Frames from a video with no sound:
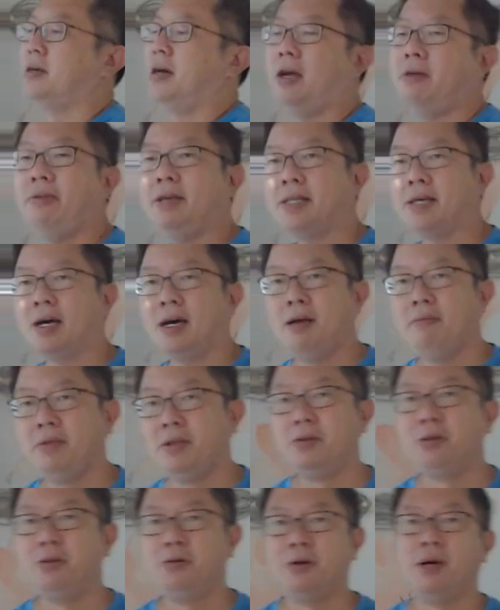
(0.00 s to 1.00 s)
every time you
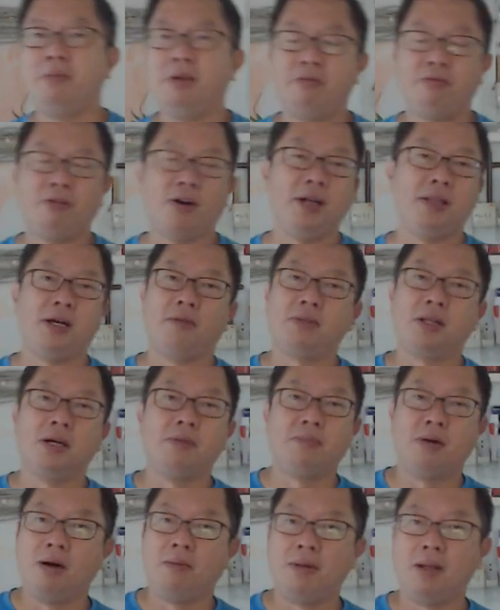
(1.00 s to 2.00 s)
do a before and after
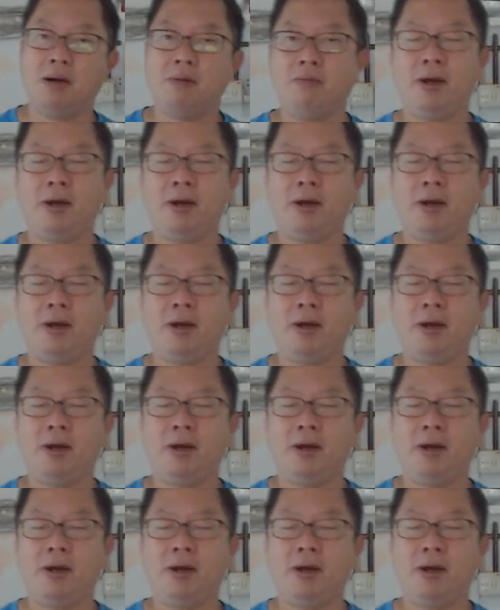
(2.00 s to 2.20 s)
problem,